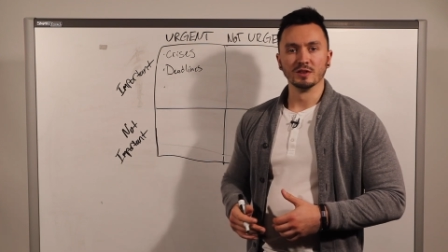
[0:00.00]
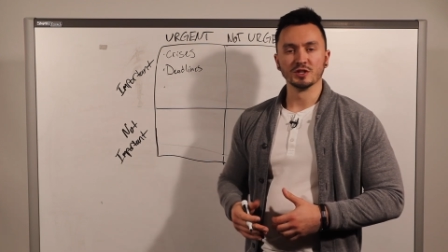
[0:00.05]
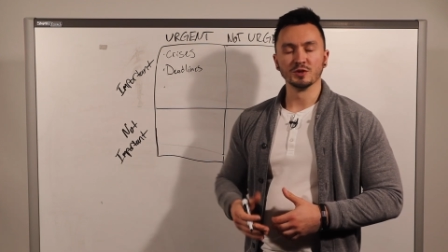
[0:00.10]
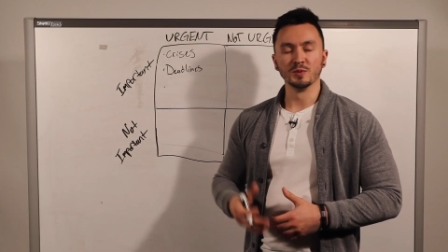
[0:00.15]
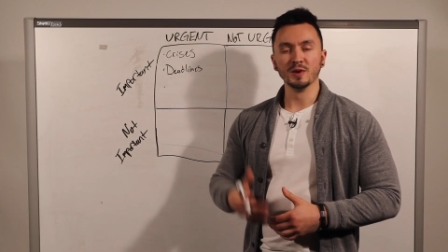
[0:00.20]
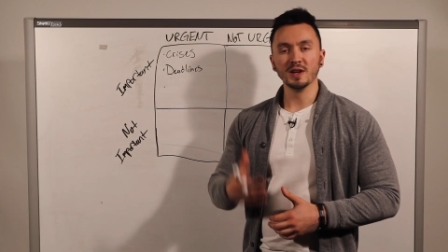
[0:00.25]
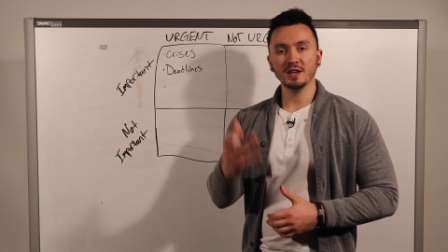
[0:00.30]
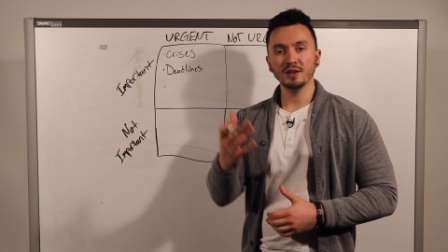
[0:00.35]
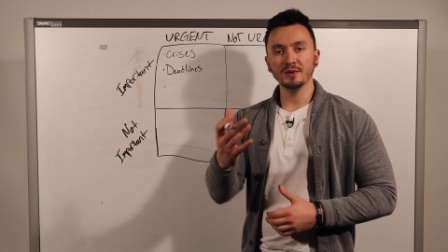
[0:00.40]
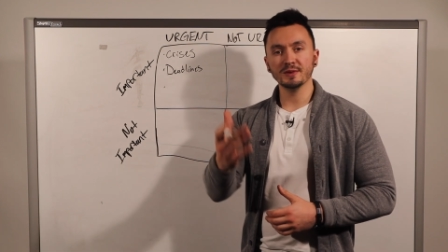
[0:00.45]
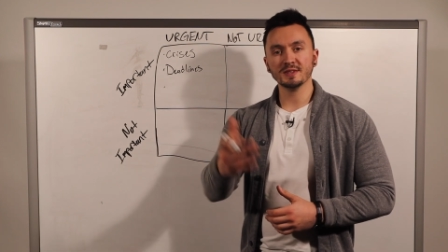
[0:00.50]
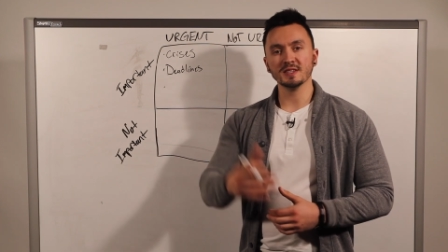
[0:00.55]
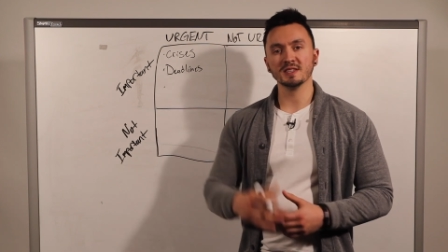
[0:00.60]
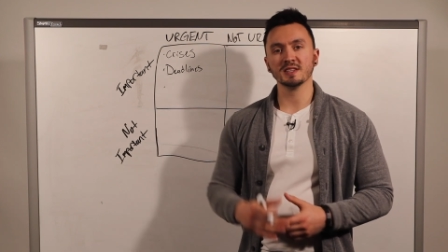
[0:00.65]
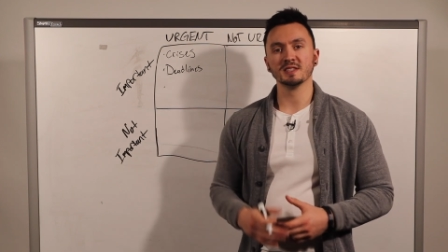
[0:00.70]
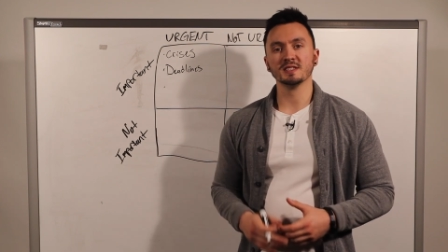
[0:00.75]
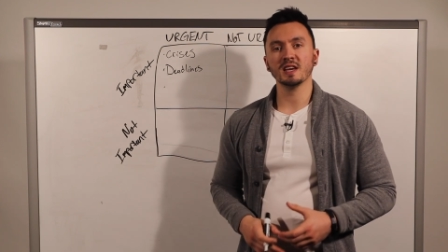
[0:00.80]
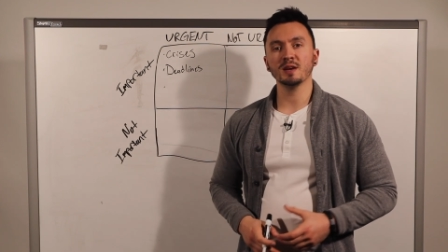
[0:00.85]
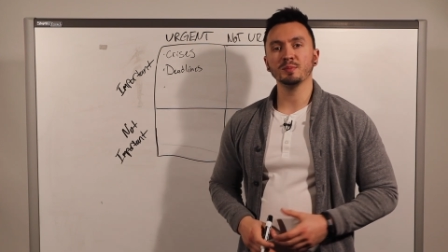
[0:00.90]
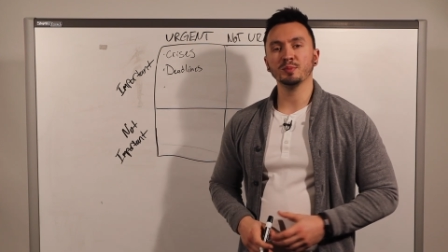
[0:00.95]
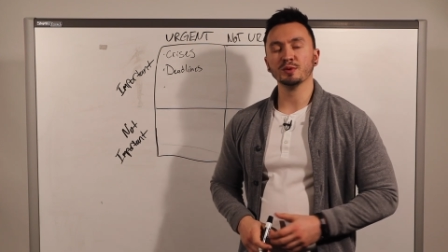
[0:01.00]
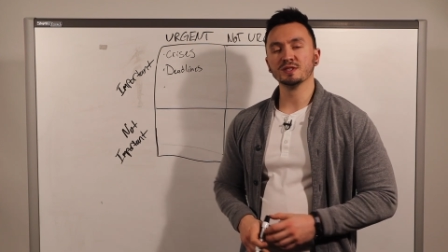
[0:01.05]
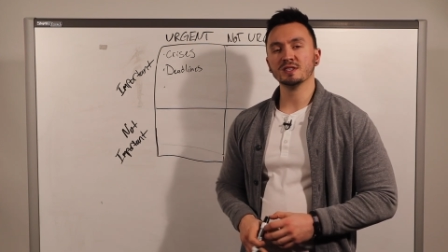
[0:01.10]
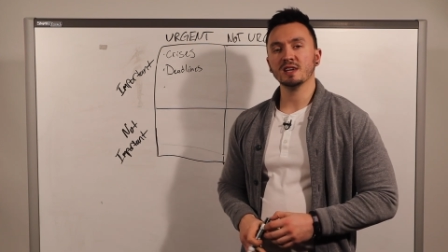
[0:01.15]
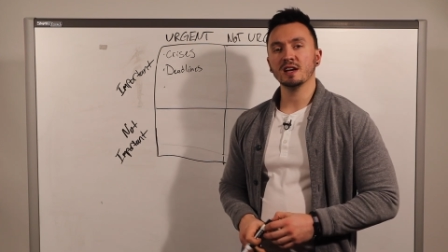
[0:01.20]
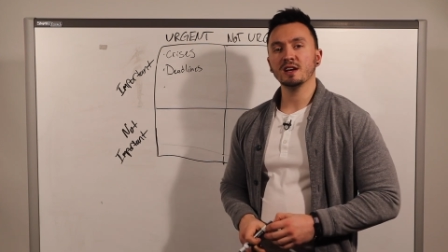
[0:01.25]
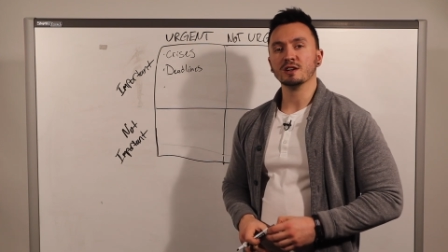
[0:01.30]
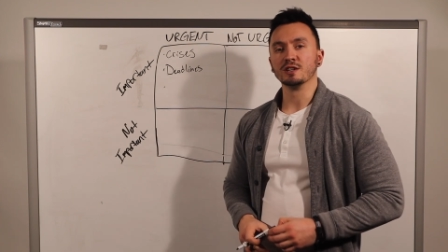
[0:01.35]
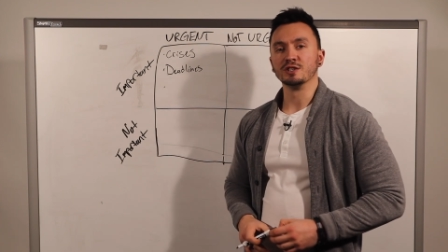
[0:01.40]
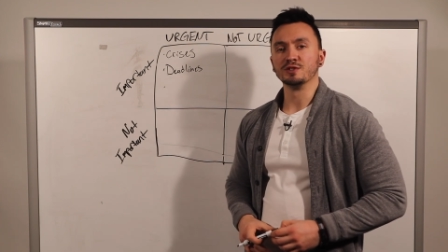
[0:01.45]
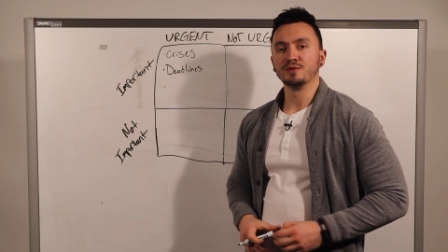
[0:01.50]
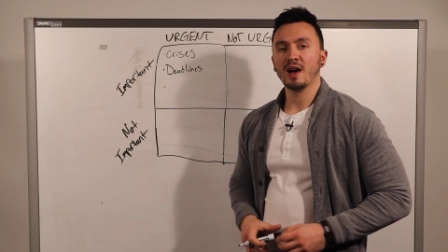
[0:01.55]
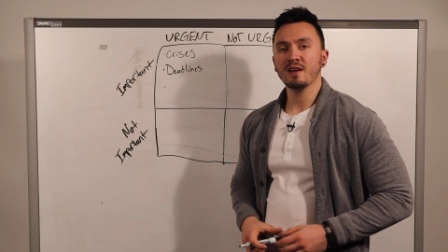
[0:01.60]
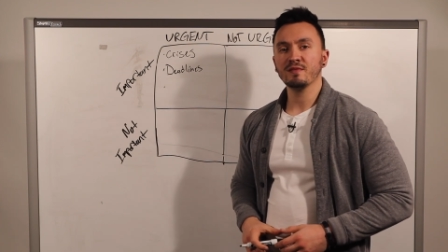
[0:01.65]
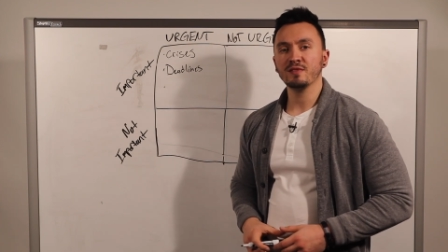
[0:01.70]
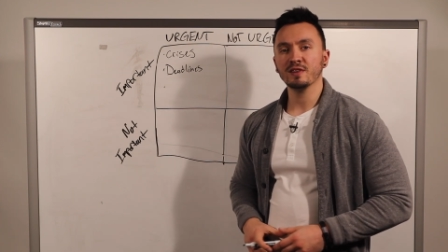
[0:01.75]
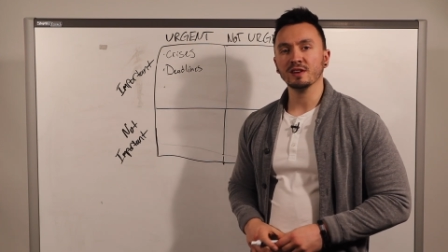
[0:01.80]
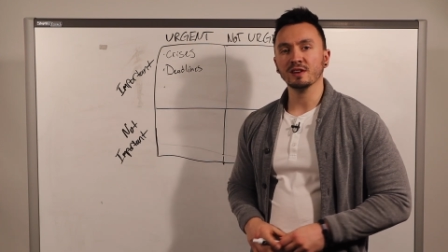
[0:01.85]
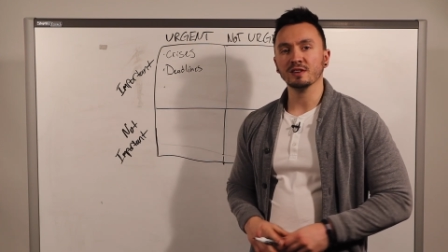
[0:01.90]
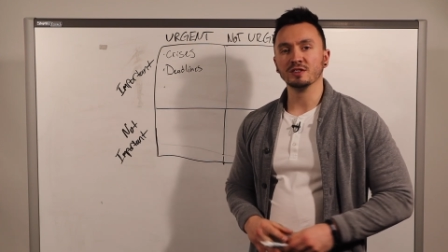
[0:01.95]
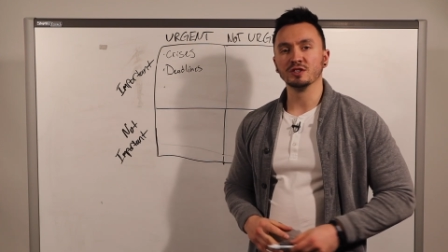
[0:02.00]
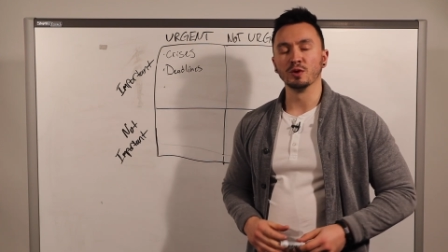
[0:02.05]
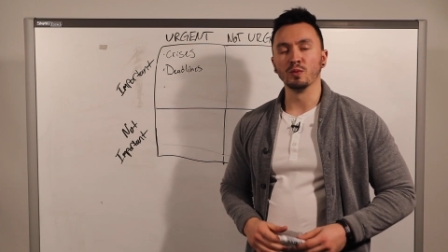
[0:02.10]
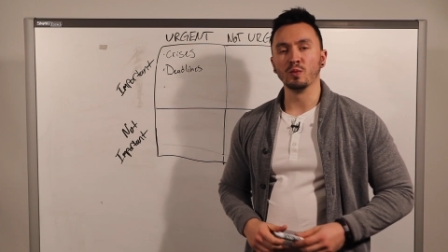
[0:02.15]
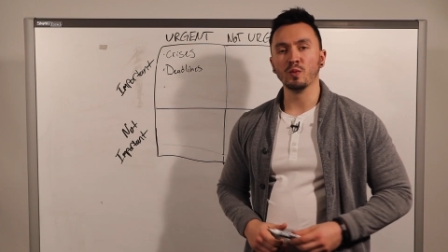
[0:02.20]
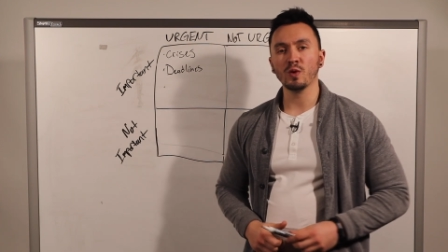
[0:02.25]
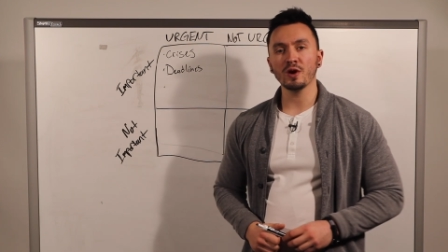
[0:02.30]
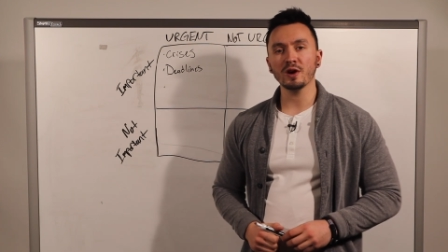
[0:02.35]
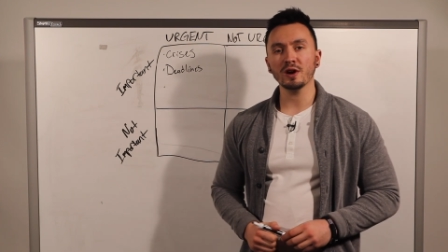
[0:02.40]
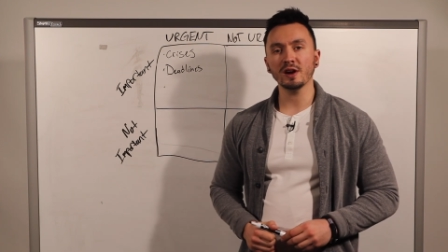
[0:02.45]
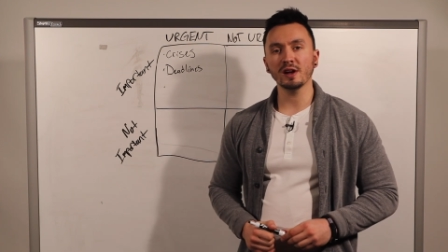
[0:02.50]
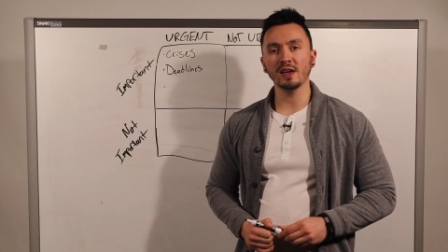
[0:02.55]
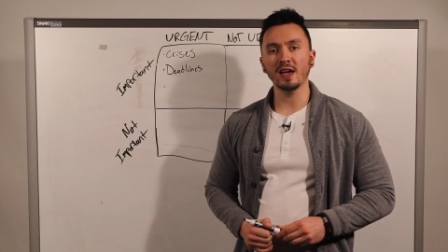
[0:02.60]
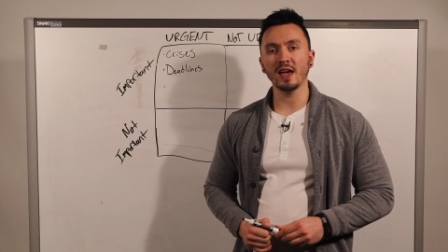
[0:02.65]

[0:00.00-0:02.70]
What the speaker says: So we can use this example. Say you're driving to work,